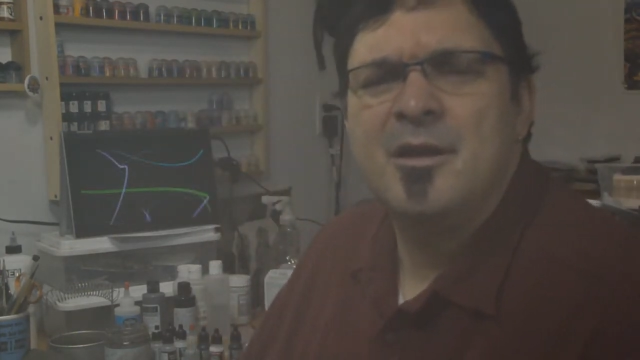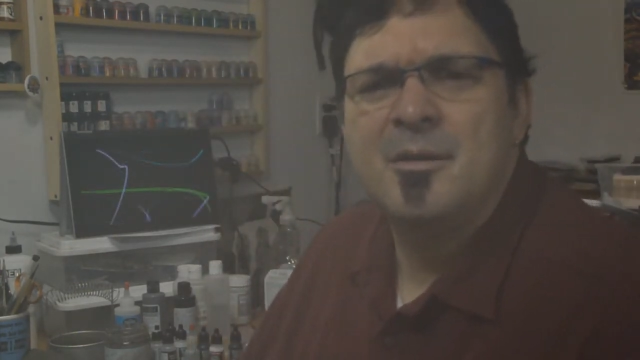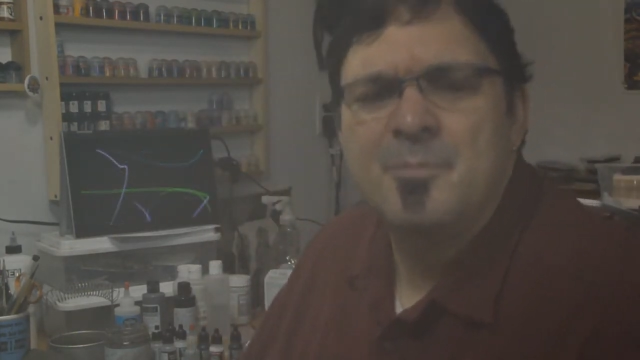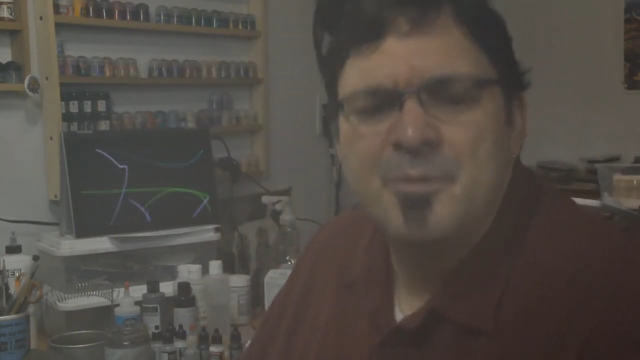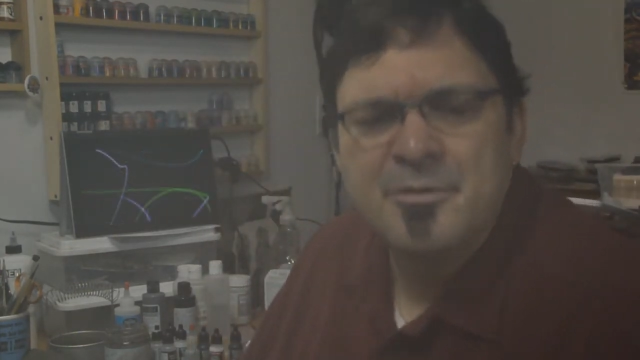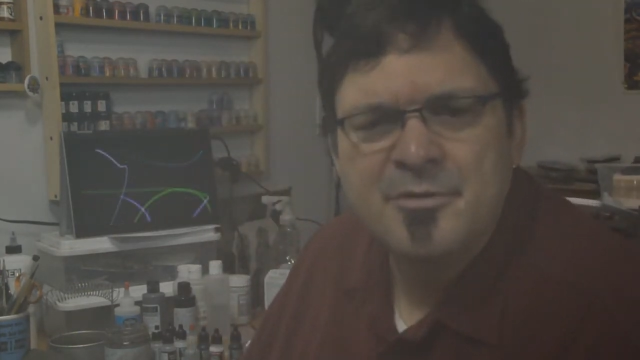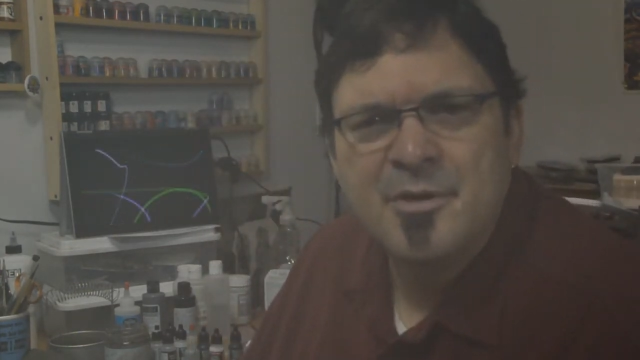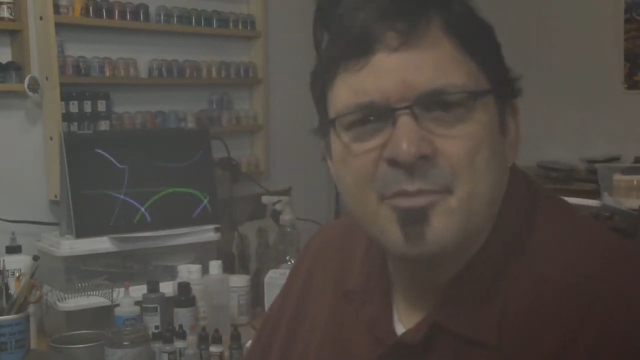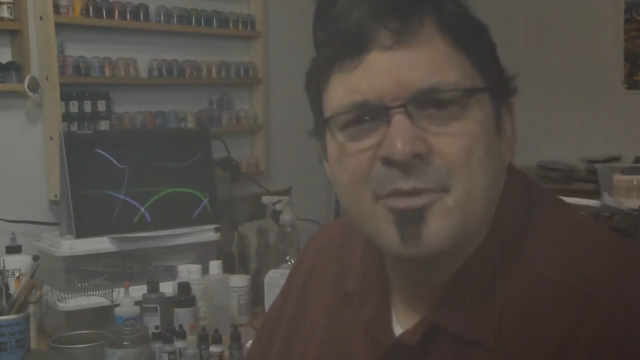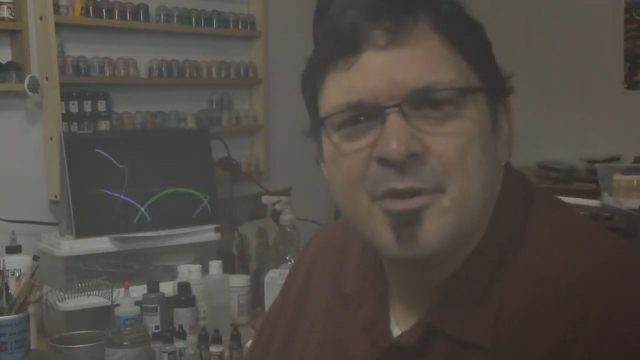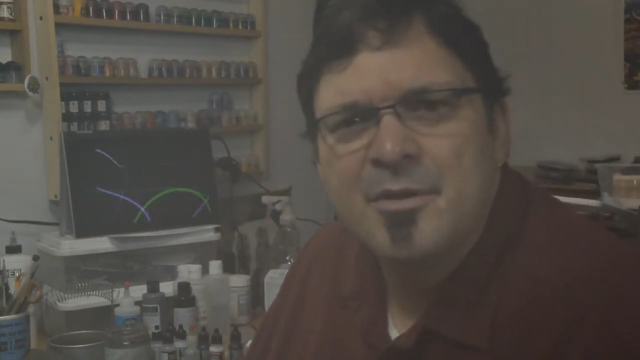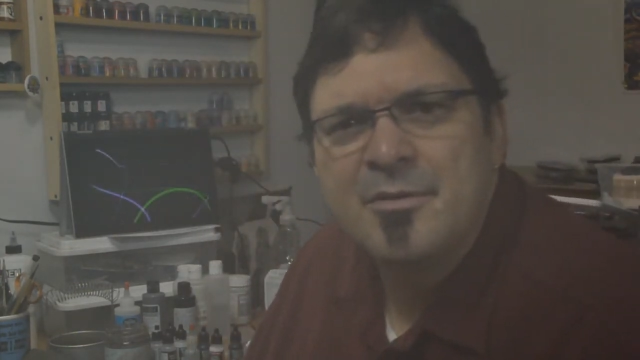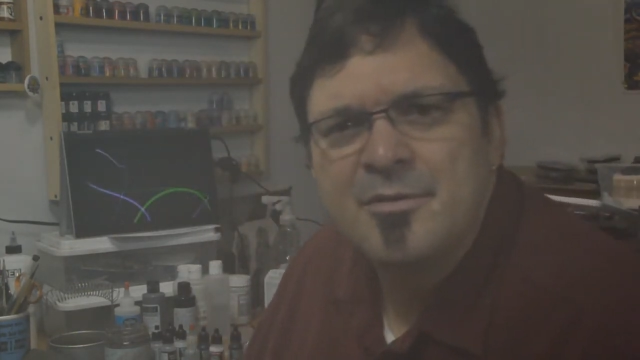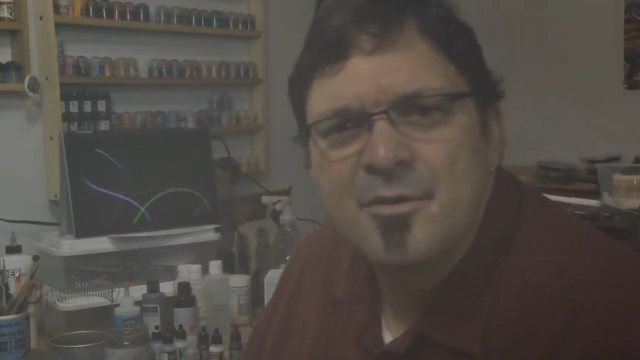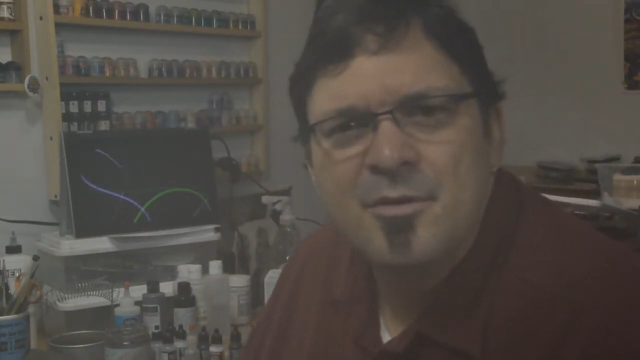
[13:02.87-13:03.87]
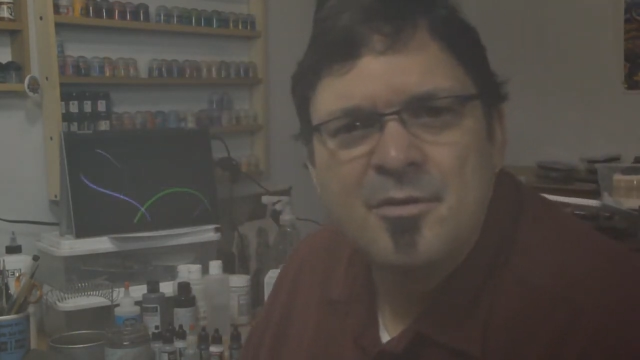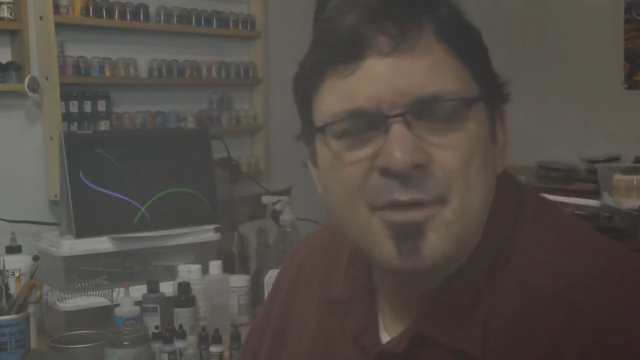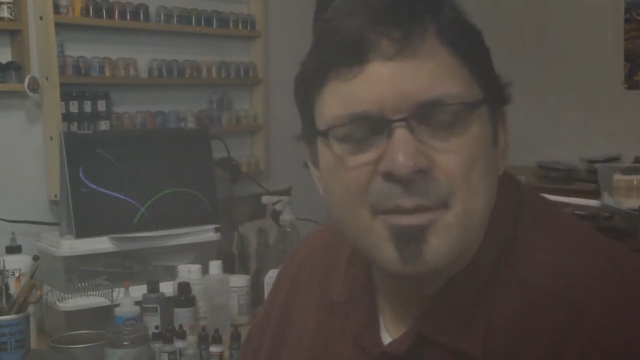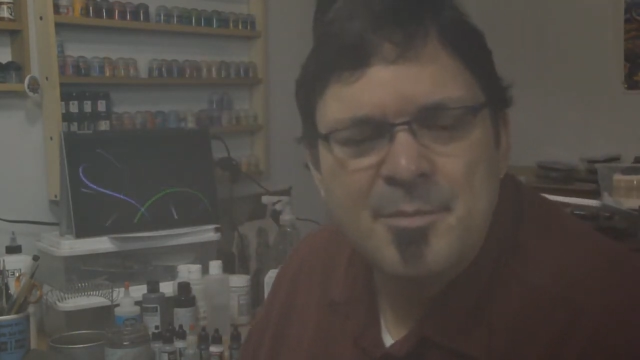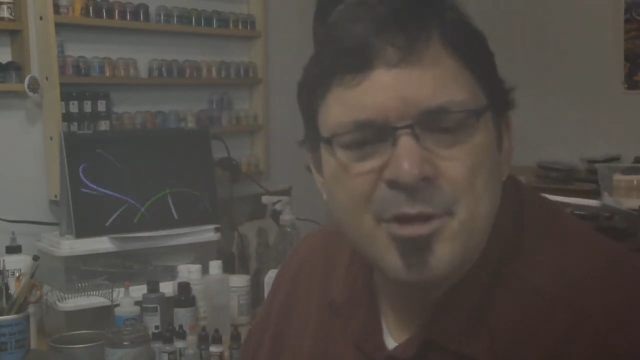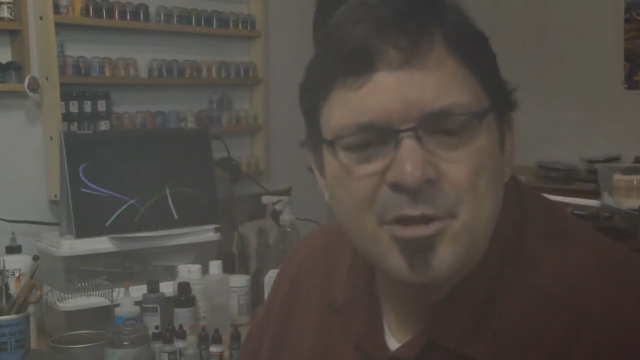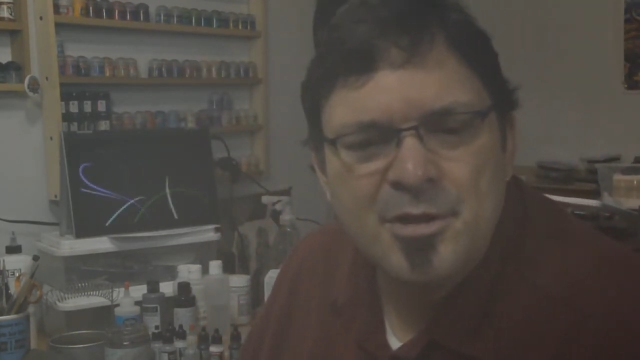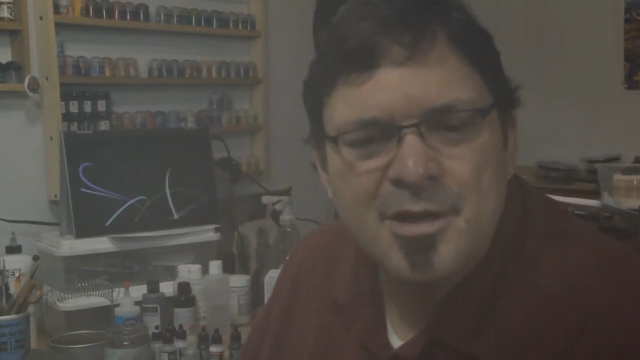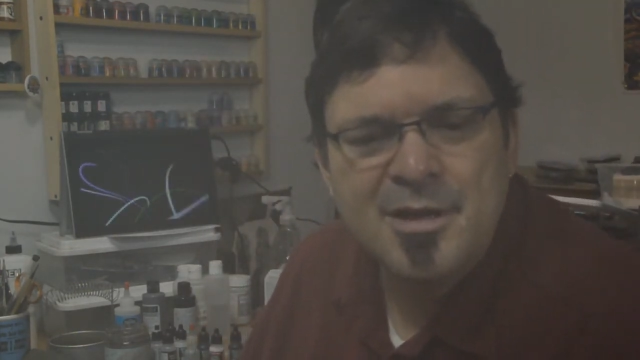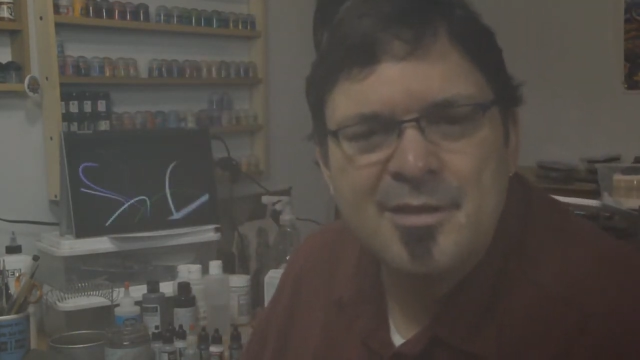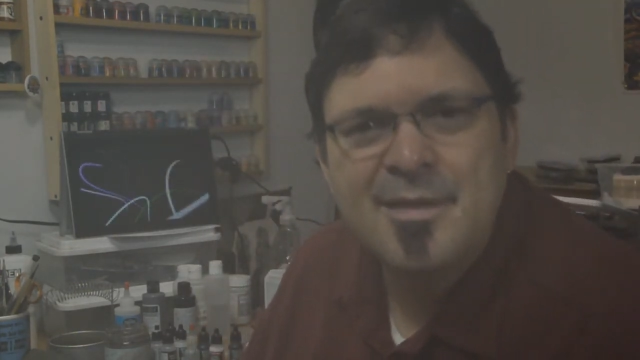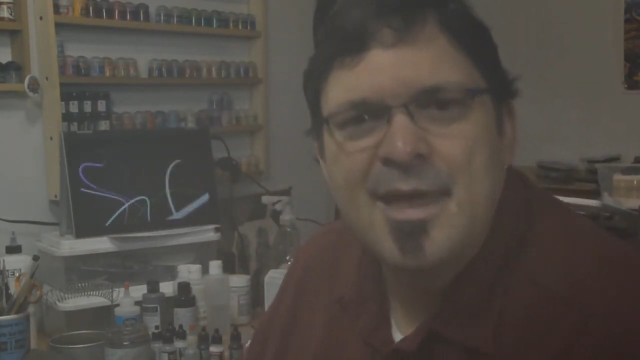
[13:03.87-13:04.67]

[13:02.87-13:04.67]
up or something. So I'm going to look into